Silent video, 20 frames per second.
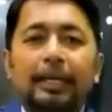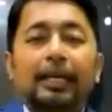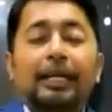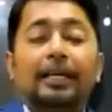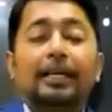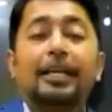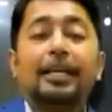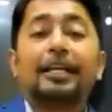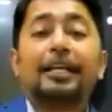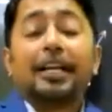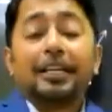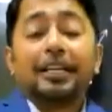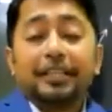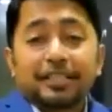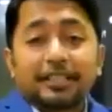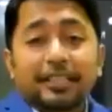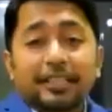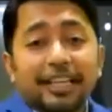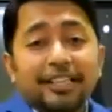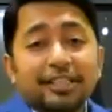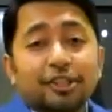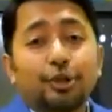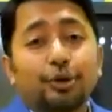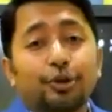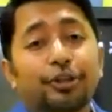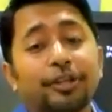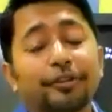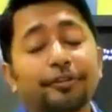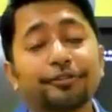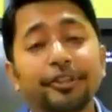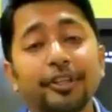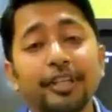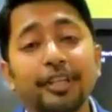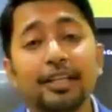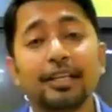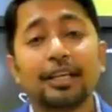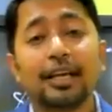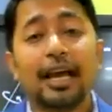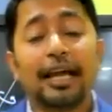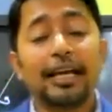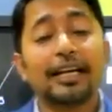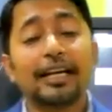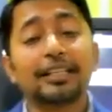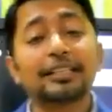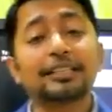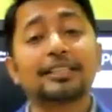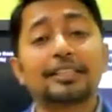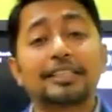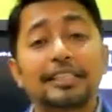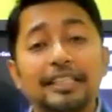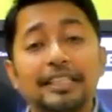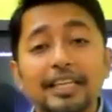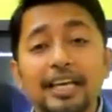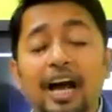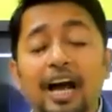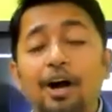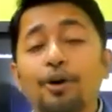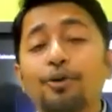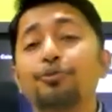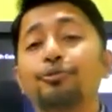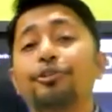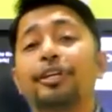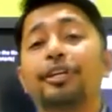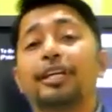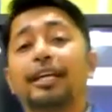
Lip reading: let us understand geography and let us see how we